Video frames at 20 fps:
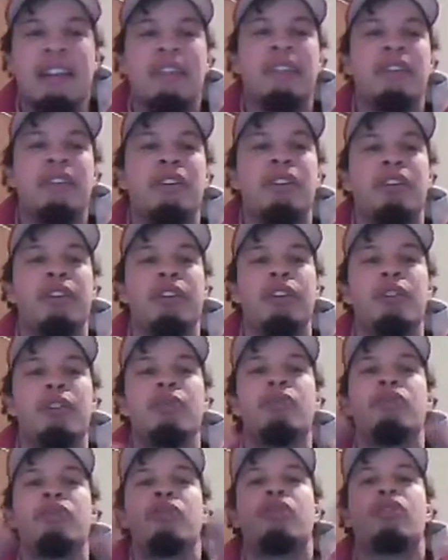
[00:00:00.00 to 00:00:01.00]

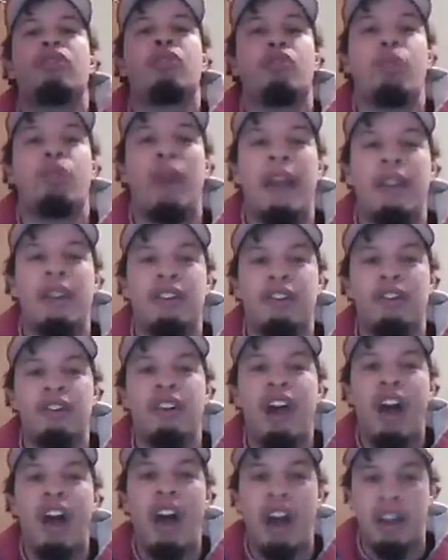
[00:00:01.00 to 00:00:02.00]
include the
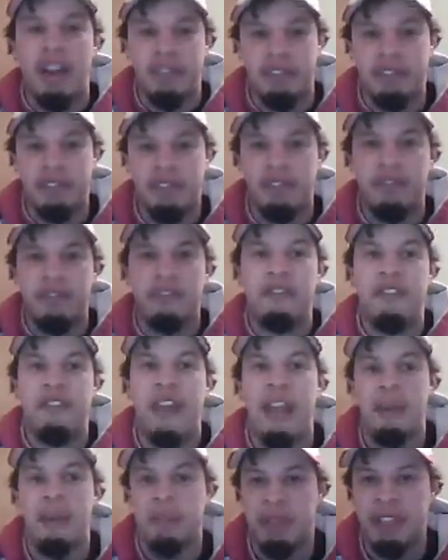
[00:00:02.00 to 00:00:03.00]
greater Husker
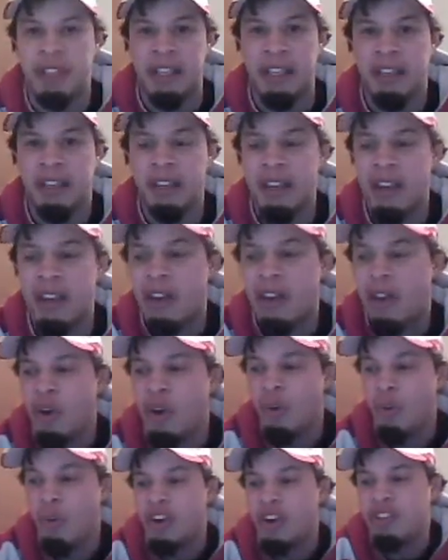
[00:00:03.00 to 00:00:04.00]
family,
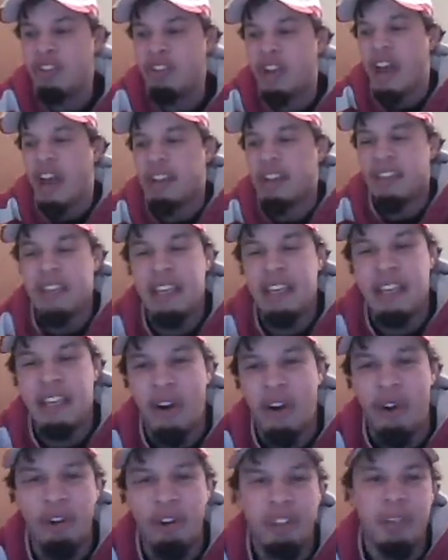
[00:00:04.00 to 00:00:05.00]
which I think
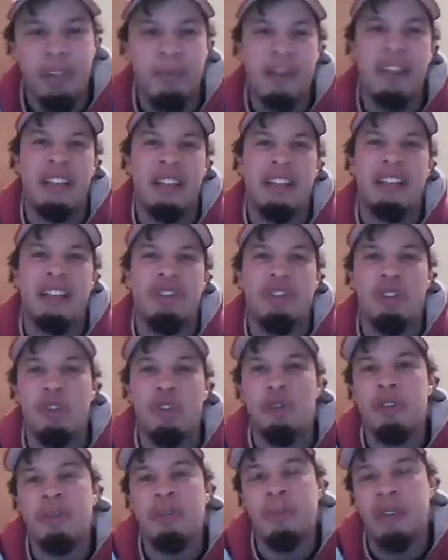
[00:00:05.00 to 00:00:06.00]
ultimately
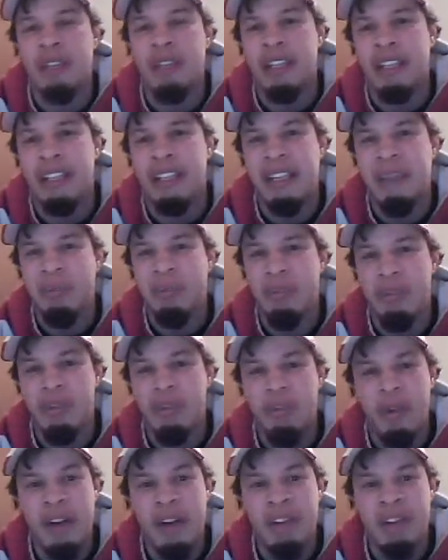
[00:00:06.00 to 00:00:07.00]
doomed Pelini in
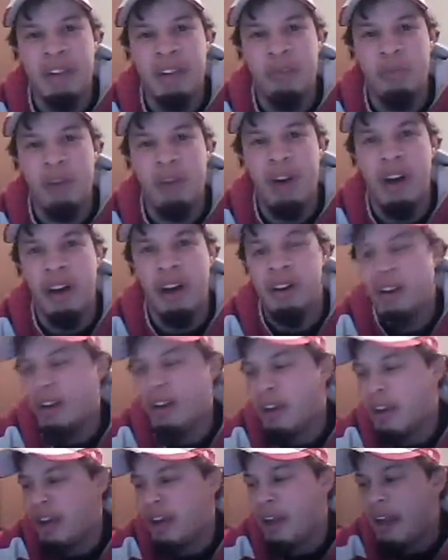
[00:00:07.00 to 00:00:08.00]
more ways than one.
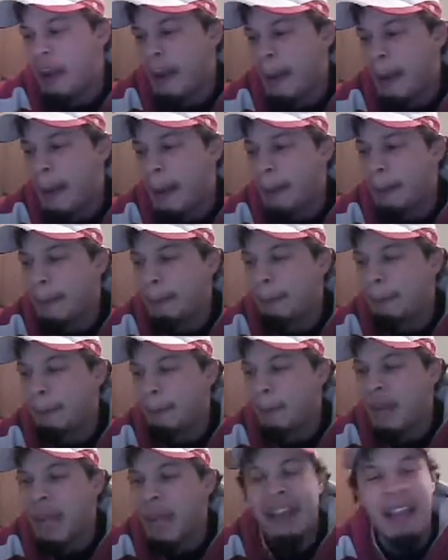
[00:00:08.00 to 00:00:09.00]

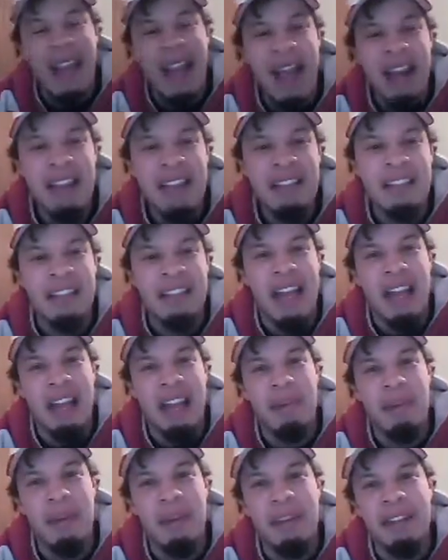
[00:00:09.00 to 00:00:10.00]
It kind of set
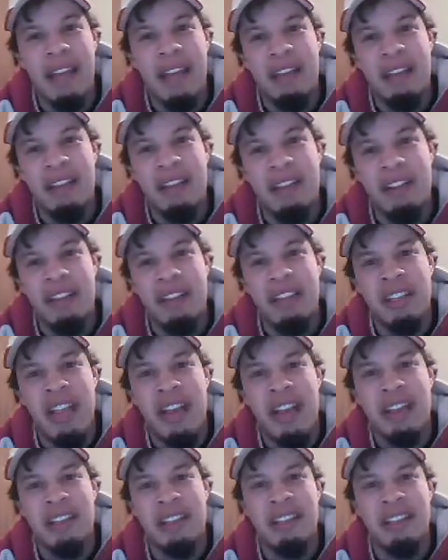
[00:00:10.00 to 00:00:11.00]
him against, it
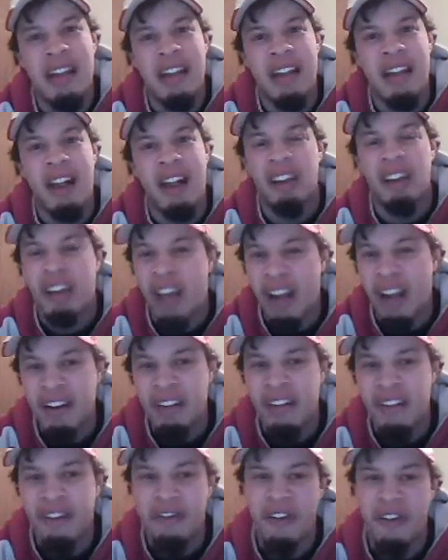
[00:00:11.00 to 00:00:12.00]
kind of set a lot
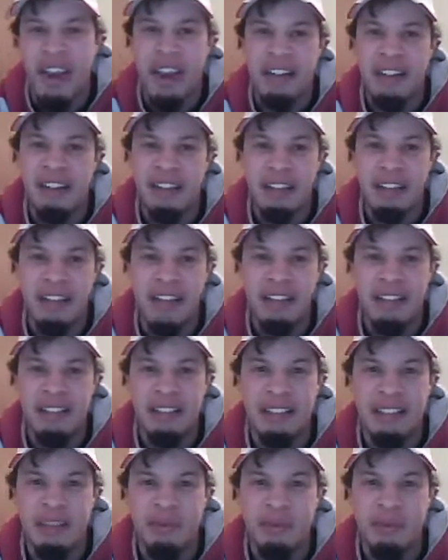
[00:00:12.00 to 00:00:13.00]
of the fans
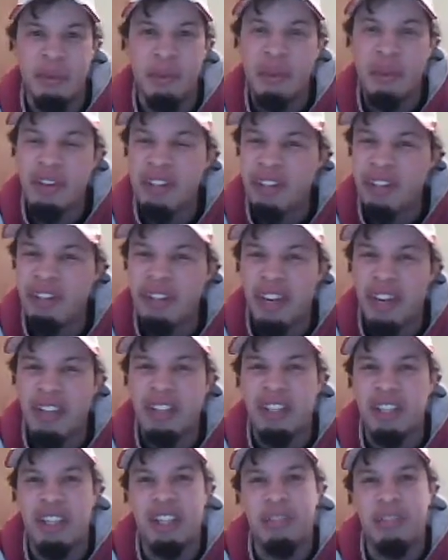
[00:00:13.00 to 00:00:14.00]
against him. It wasn't
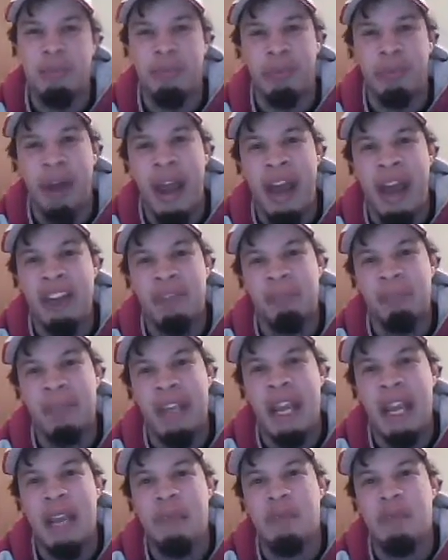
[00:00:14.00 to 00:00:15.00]
just his brash
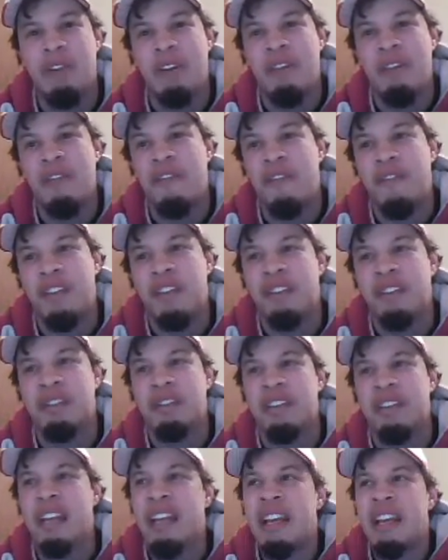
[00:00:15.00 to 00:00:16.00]
behavior on the
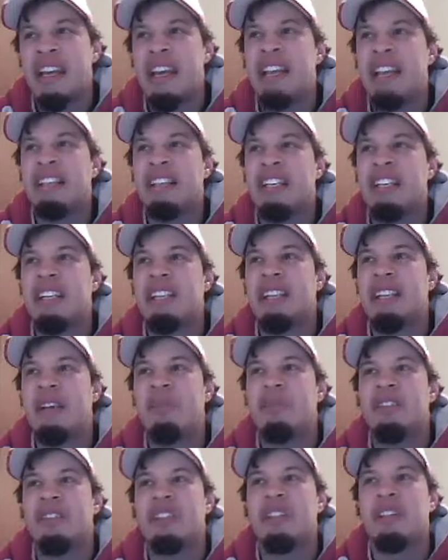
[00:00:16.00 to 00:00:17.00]
field. It
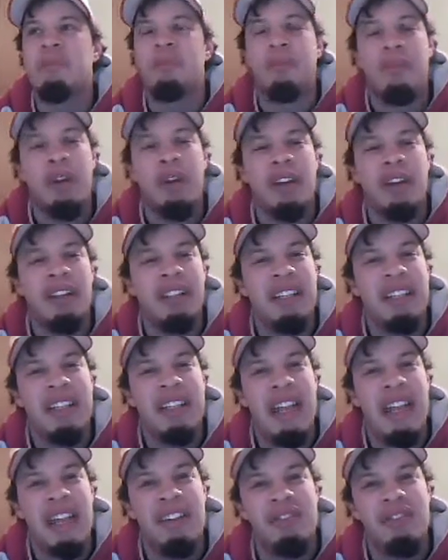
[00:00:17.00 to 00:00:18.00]
was his prickly
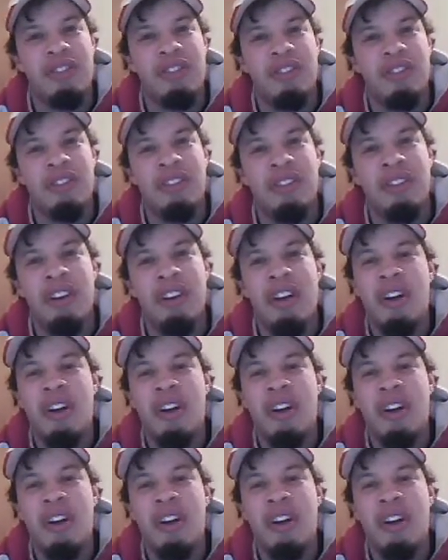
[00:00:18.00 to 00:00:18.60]
nature